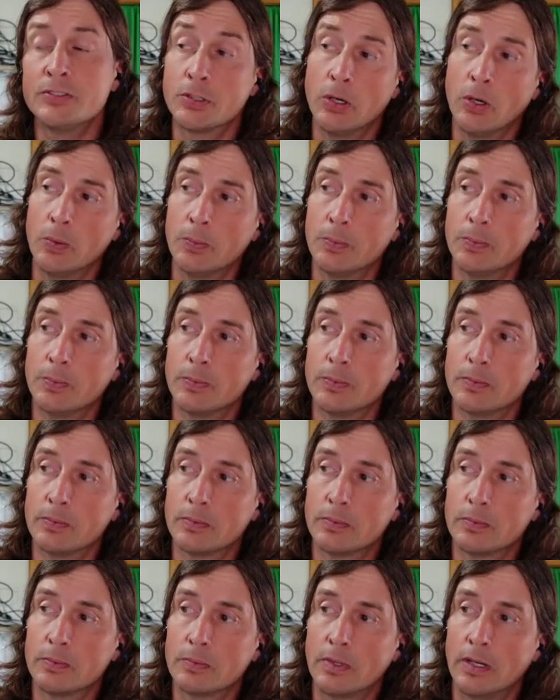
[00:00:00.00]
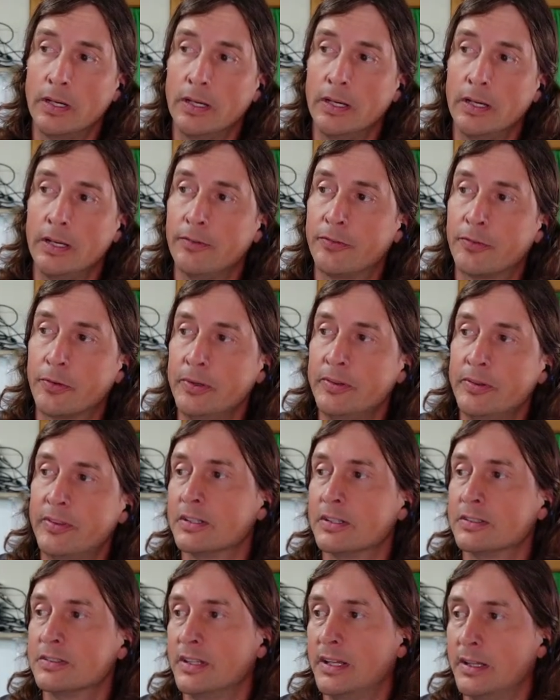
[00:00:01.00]
So I have
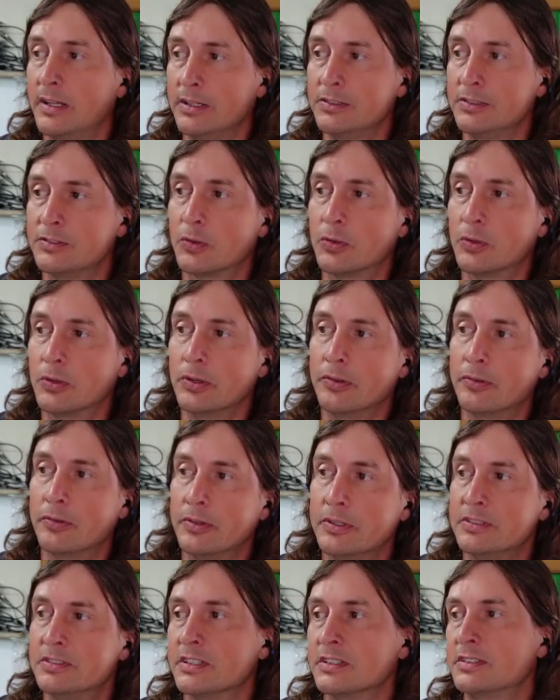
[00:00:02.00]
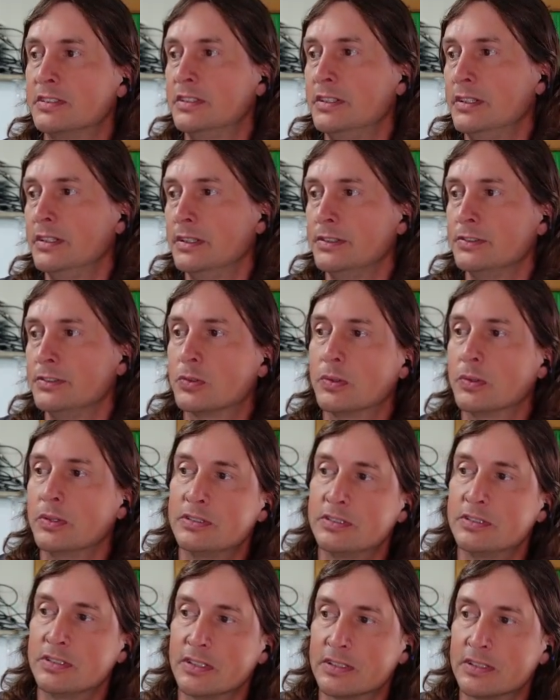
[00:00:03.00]
3,000, that leaves 43, 16 leaves
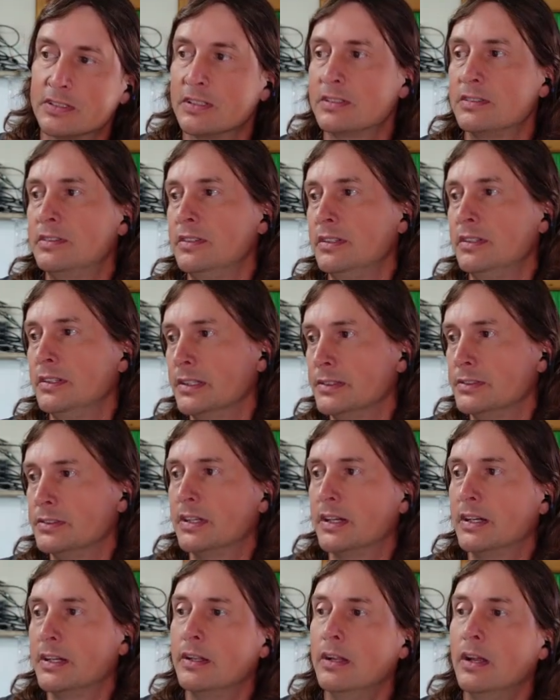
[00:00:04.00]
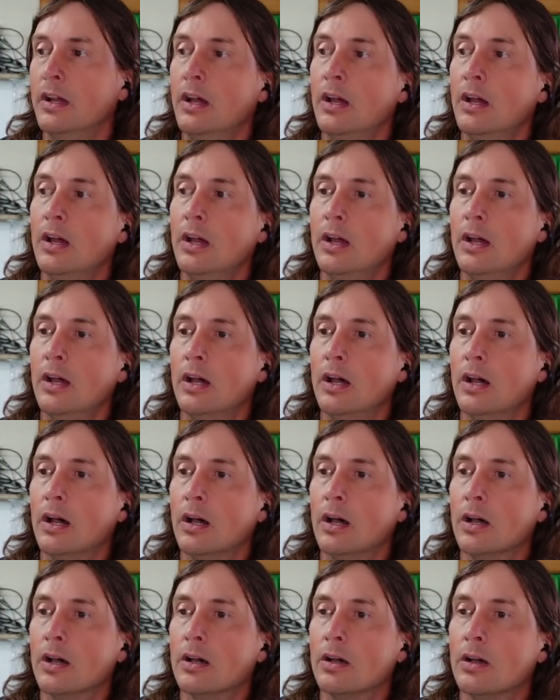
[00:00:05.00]
26, 16 leaves 9.
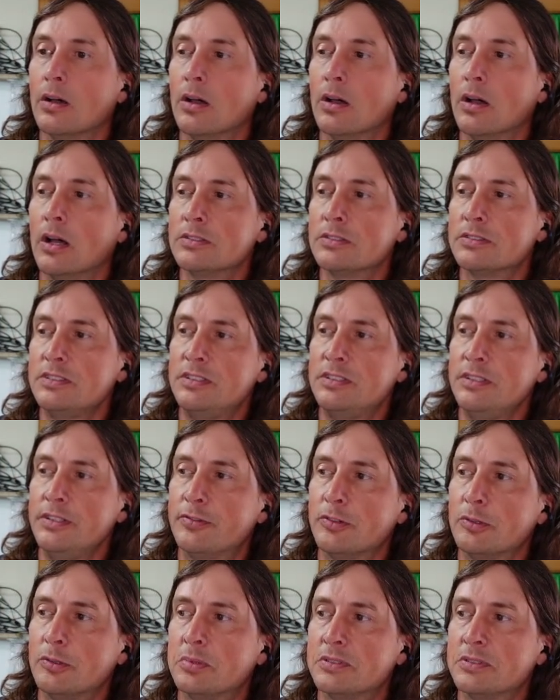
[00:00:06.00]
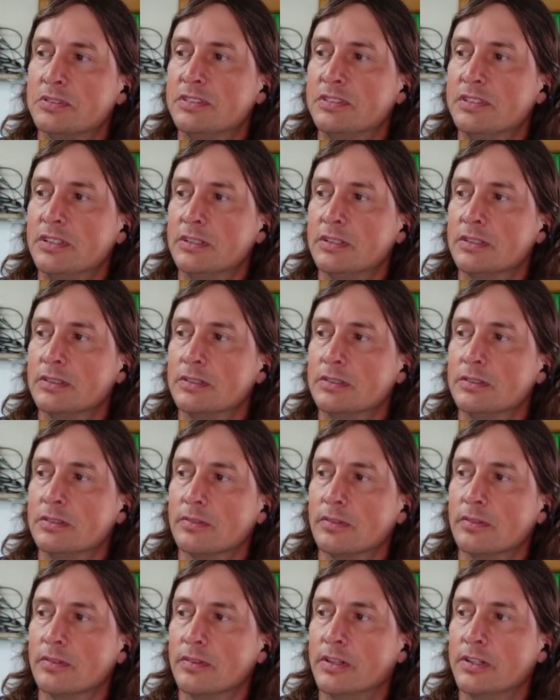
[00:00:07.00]
LCC for Brazil,
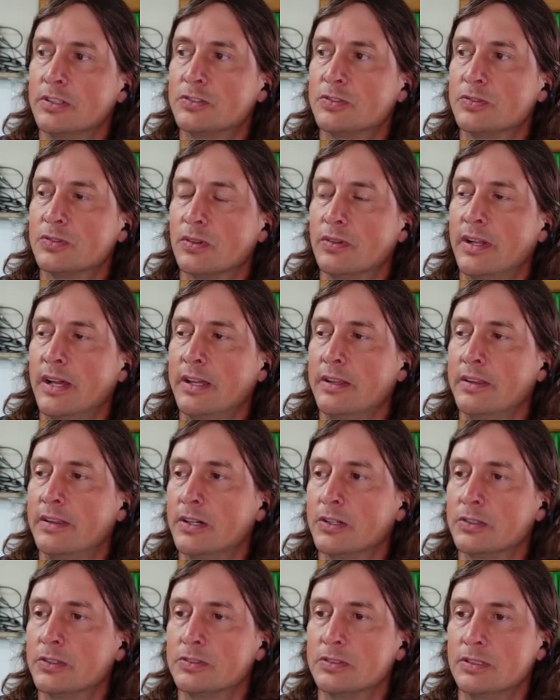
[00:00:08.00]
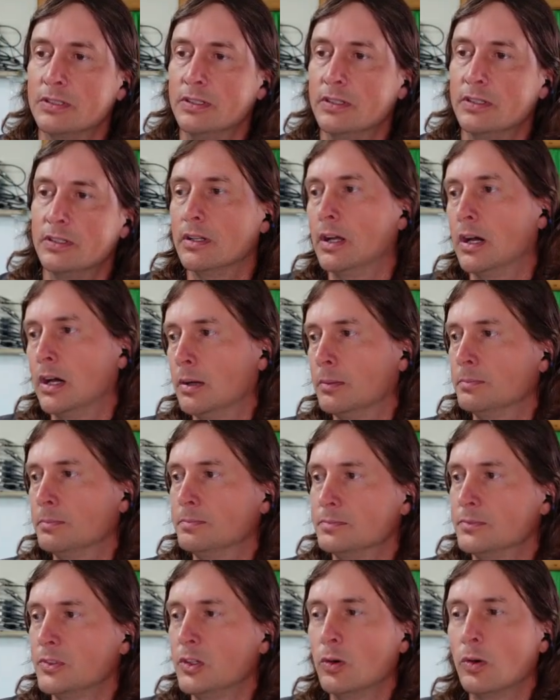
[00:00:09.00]
there's 9,000.
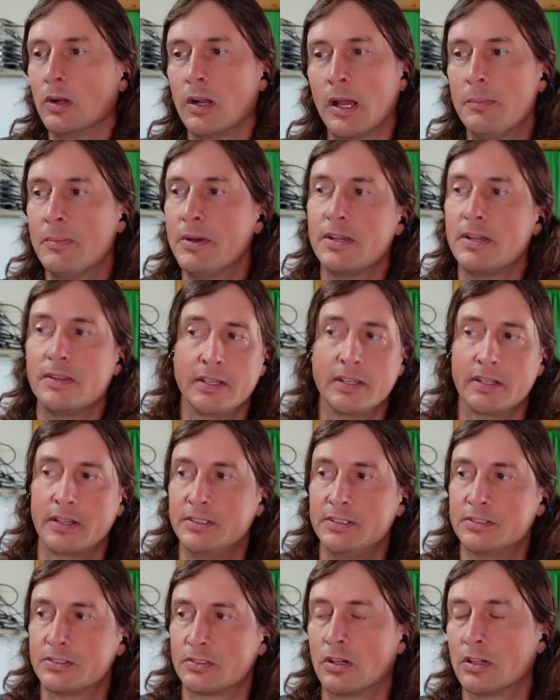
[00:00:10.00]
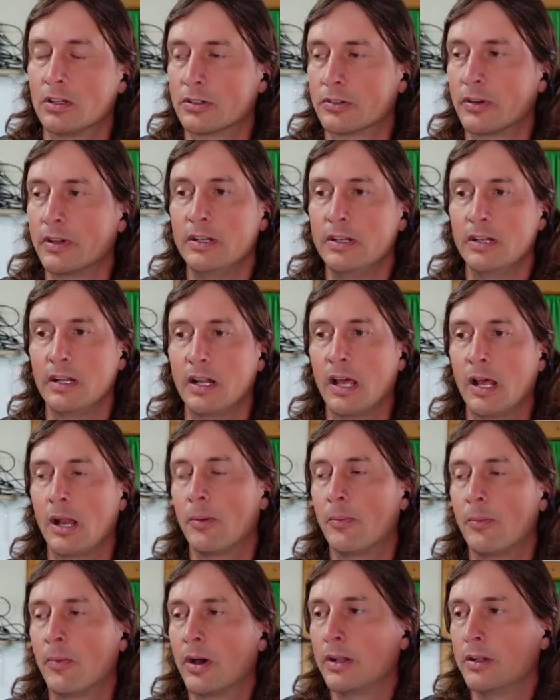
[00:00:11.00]
You know what? I might think these are all great,
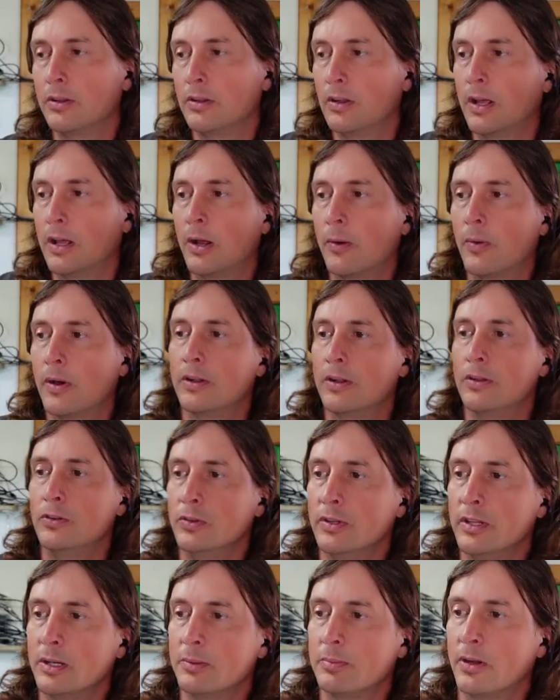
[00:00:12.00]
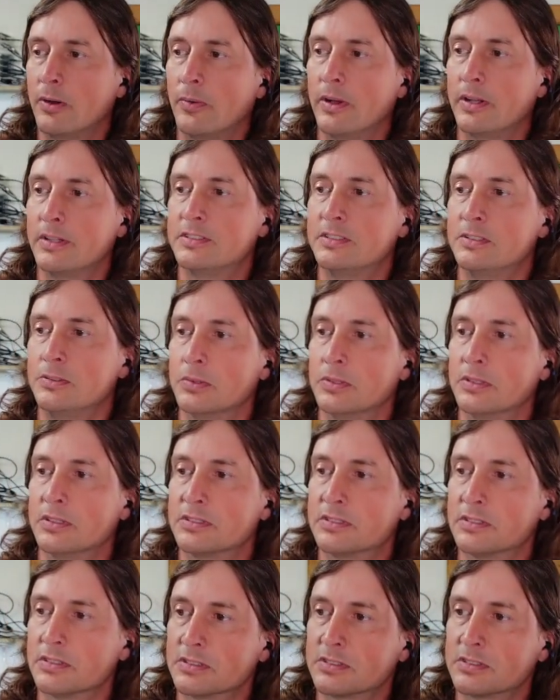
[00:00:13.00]
and I want to do that, but I want to see what
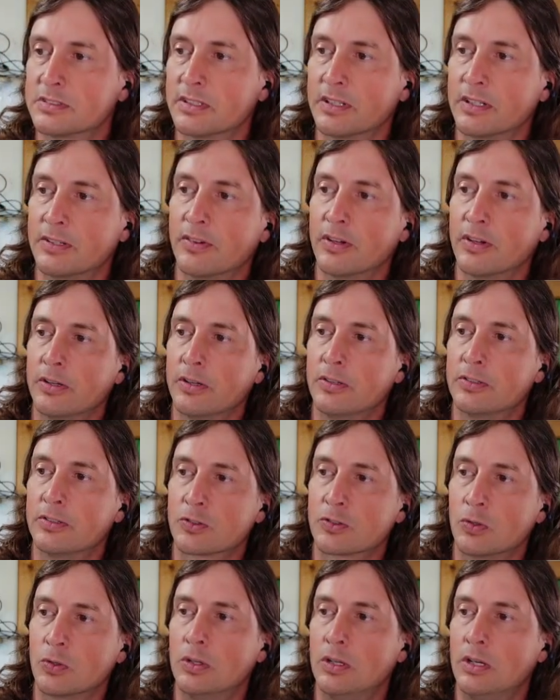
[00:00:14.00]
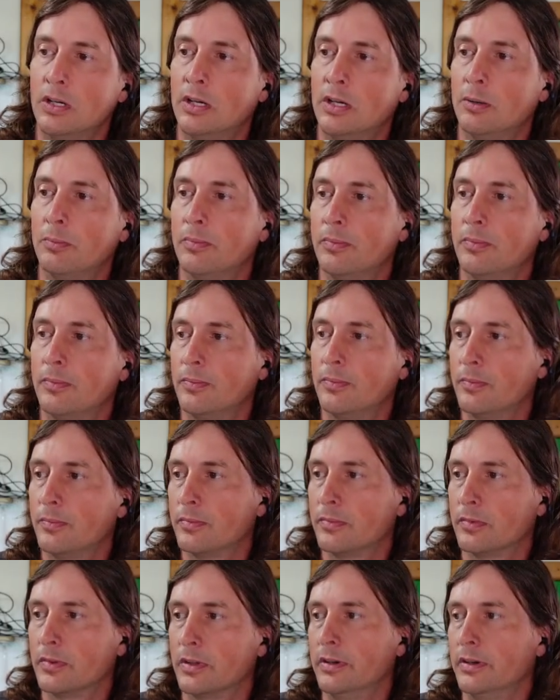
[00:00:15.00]
this looks if I scroll up.
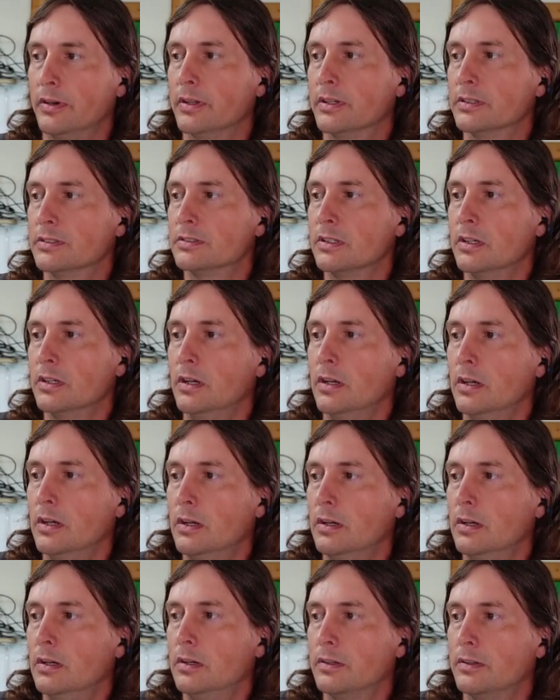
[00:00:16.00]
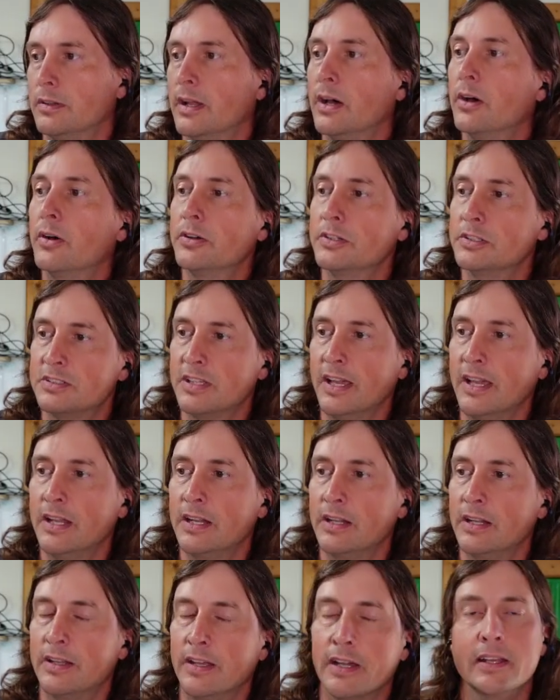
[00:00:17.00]
There it is. Now I just
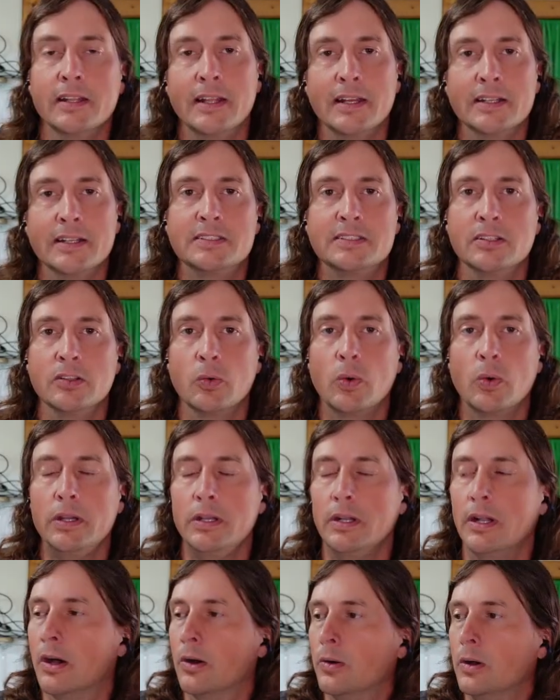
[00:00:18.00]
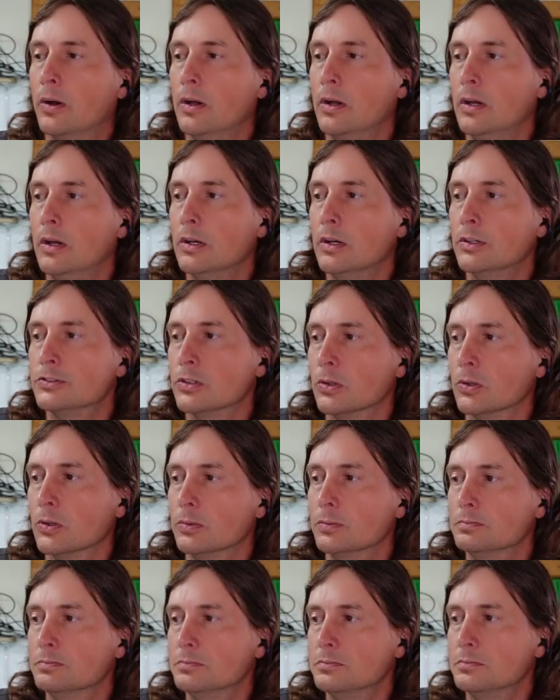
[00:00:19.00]
added that, and that's in the white now.
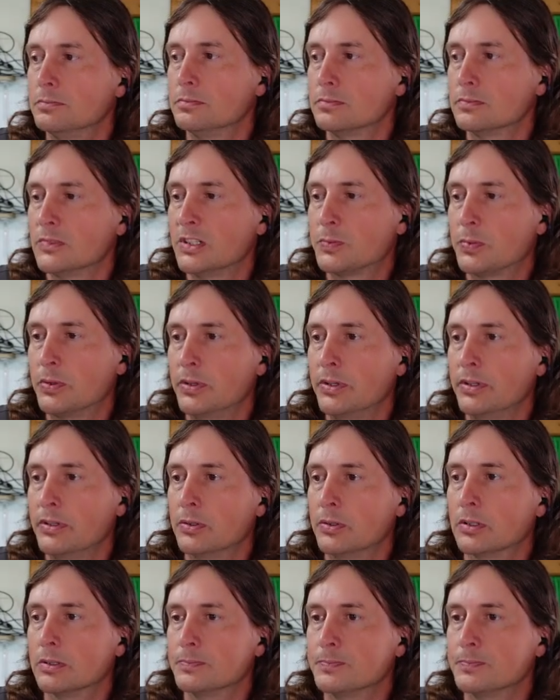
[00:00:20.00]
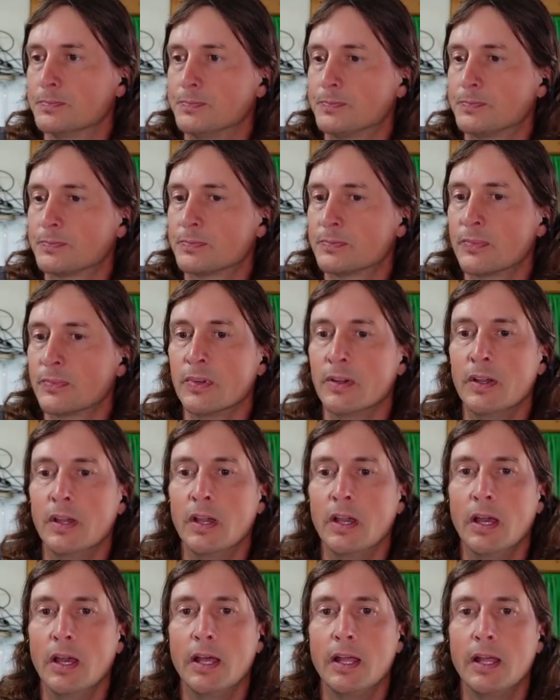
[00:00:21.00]
So that's pretty cool.
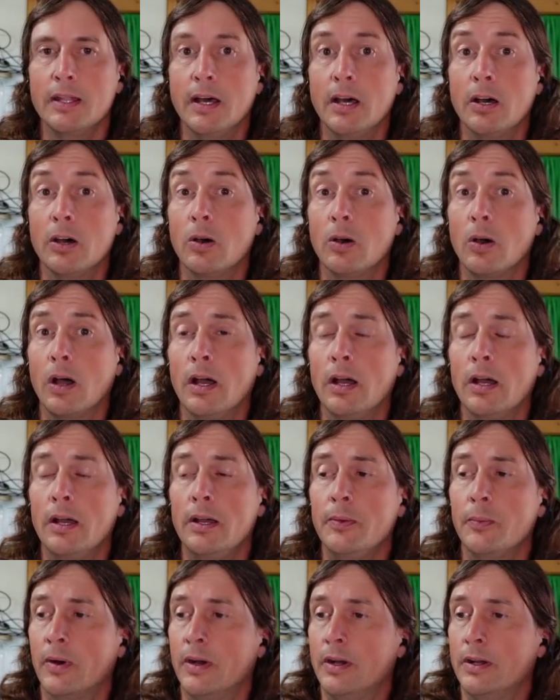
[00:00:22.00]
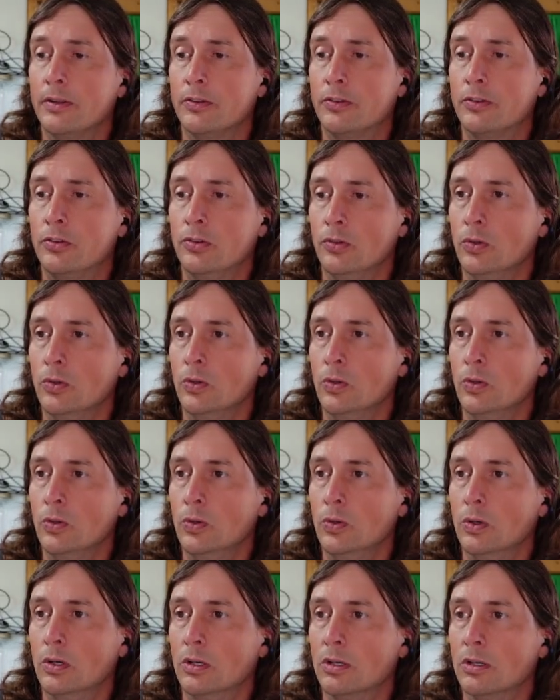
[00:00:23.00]
Now I want
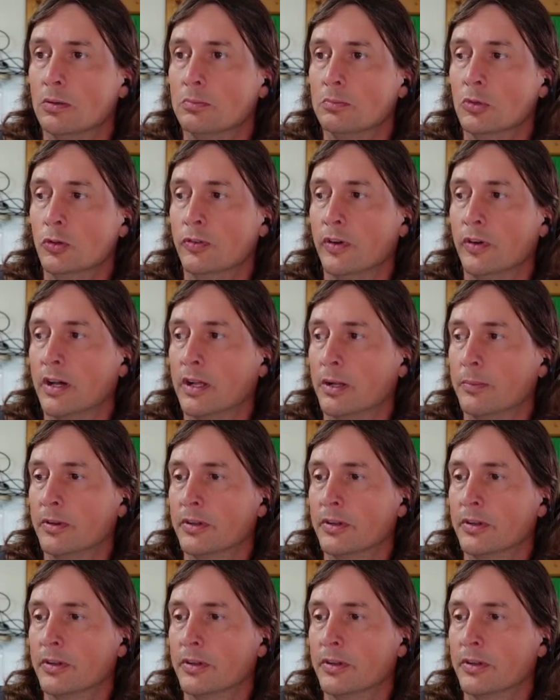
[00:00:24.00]
to move on.